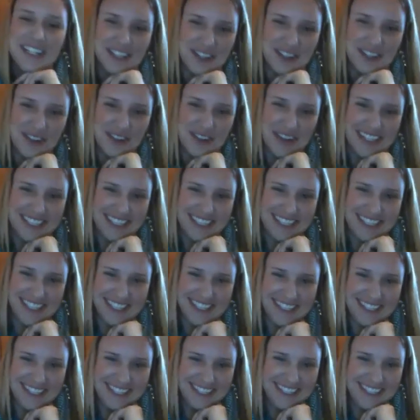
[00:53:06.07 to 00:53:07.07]
has no
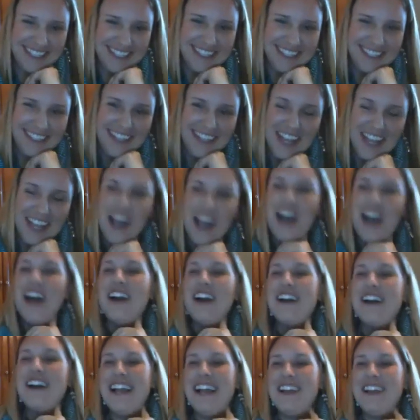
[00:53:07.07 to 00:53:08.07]
questions.
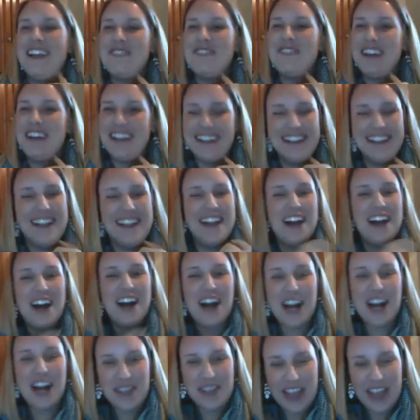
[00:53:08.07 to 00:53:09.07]
All right, well,
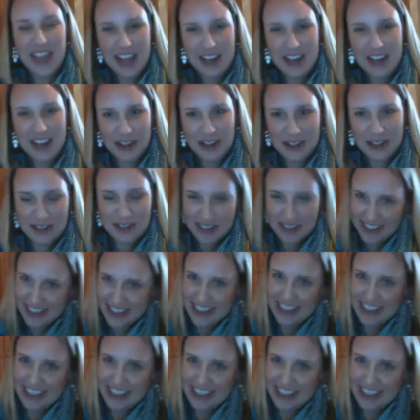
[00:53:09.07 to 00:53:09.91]
on that note,